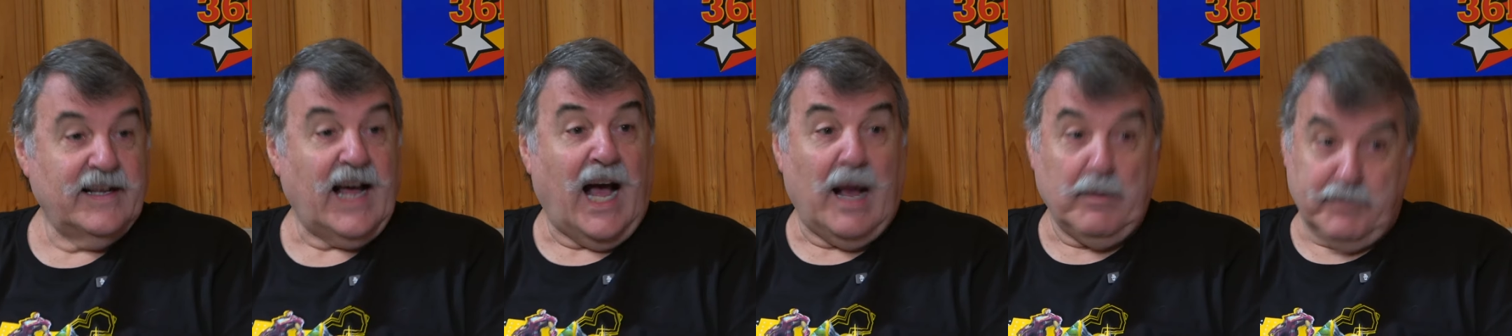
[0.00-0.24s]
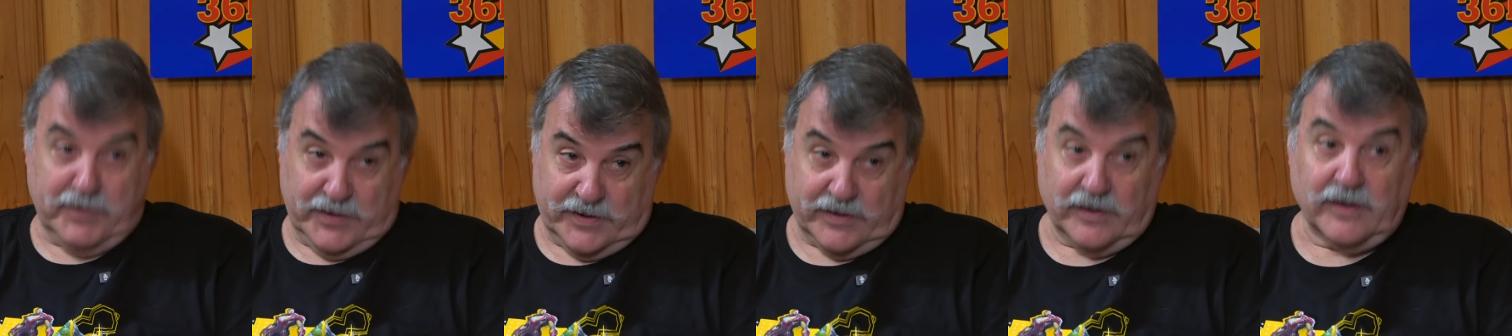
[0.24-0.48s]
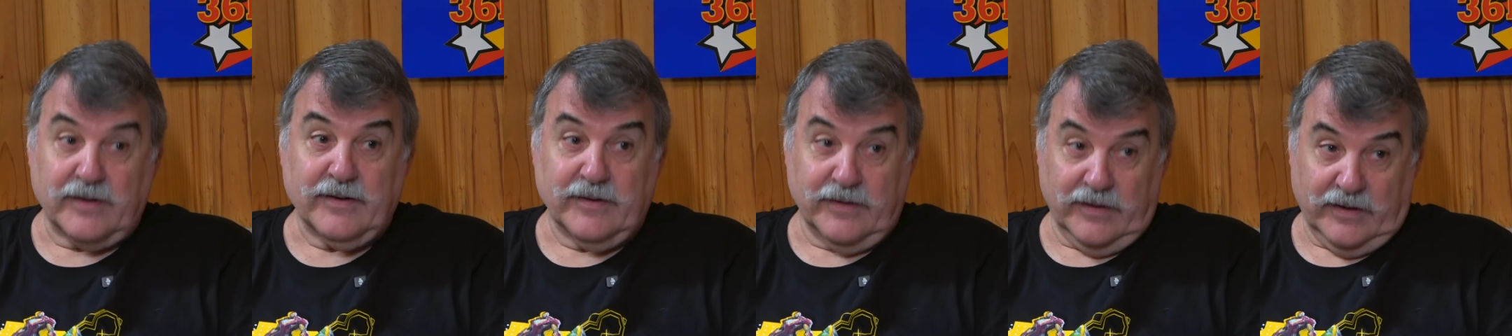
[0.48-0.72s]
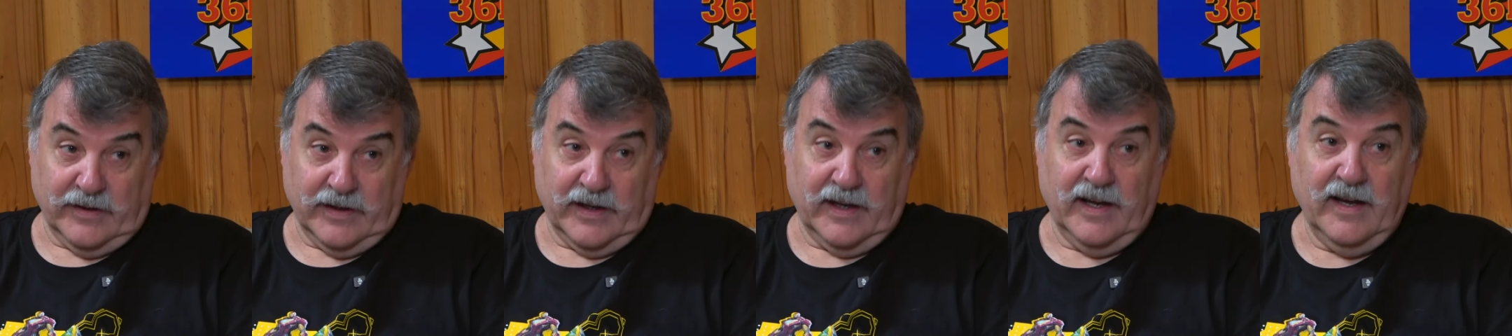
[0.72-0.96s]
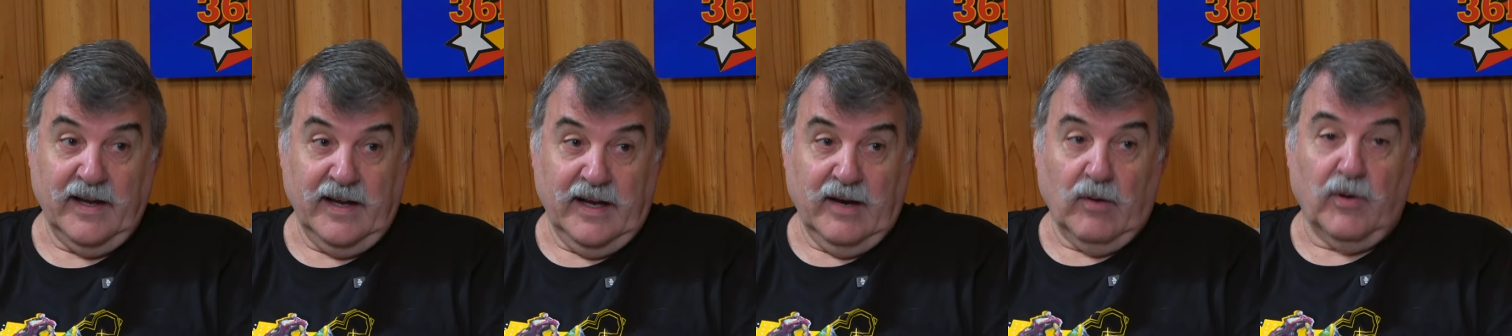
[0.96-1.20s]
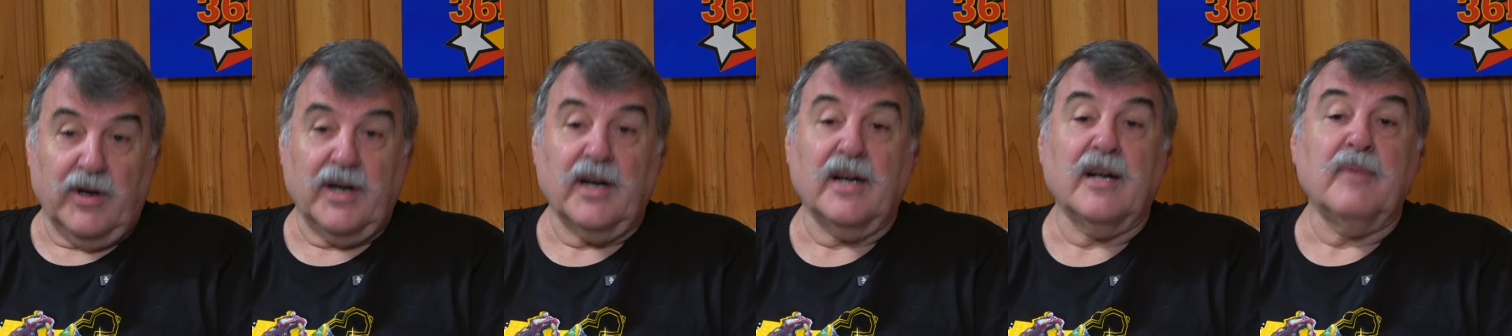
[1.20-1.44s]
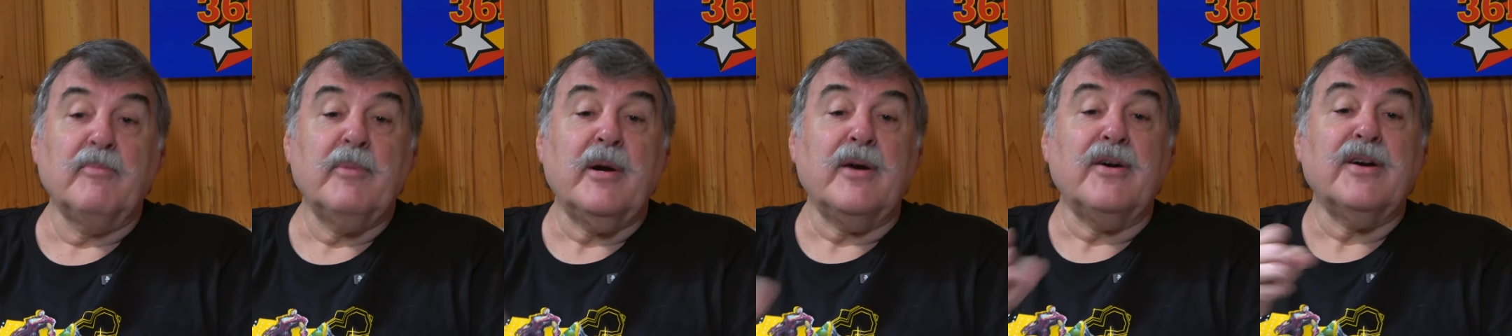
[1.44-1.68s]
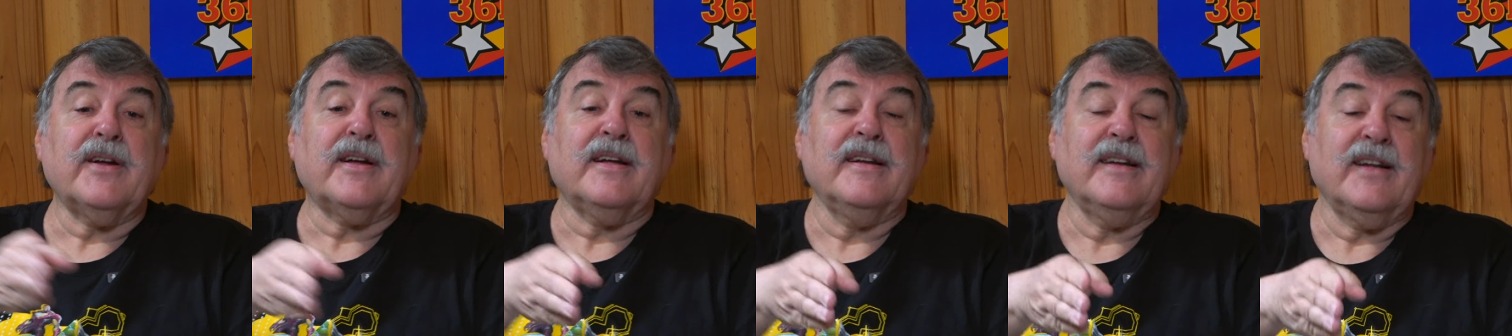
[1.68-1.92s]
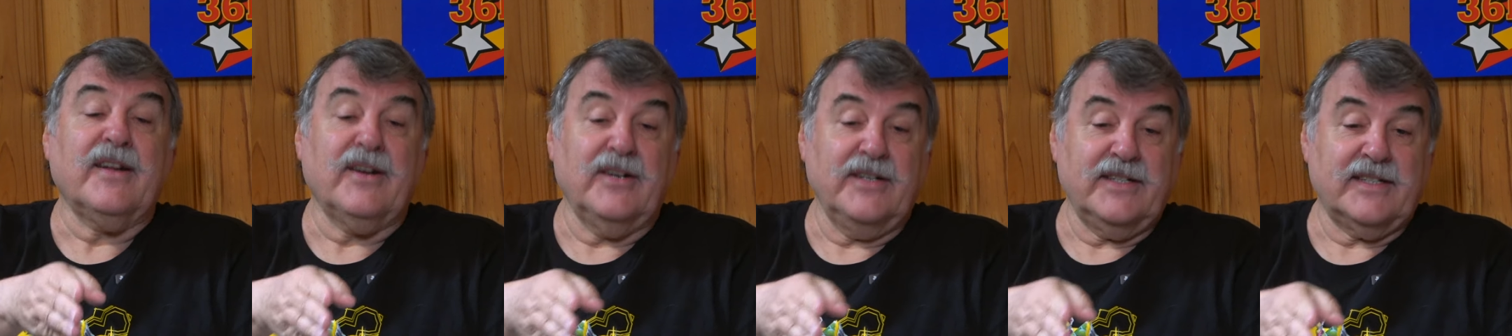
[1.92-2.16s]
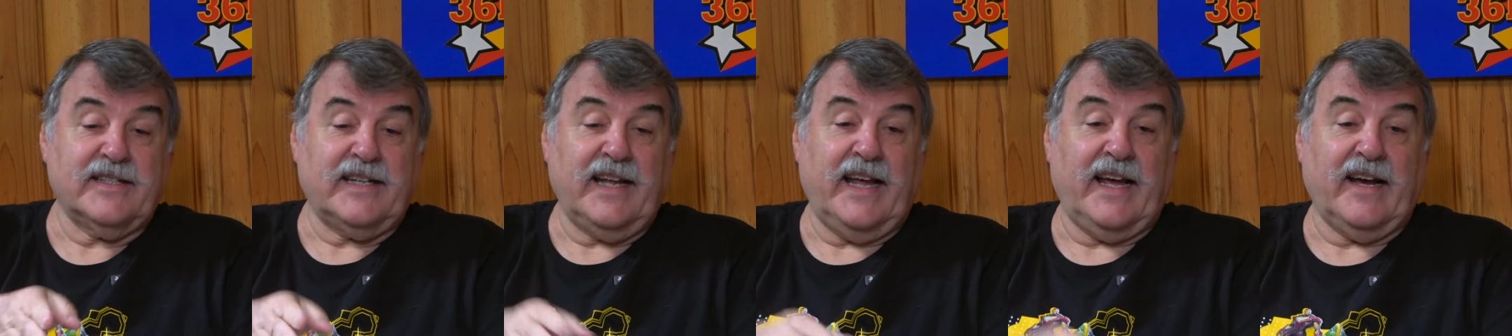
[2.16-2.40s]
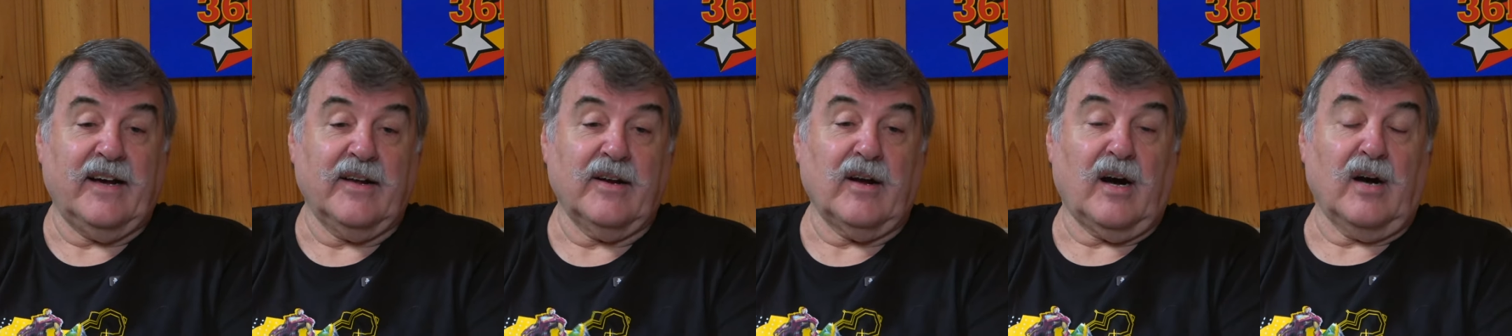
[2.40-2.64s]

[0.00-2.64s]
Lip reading: Absolutely. When an American goes down,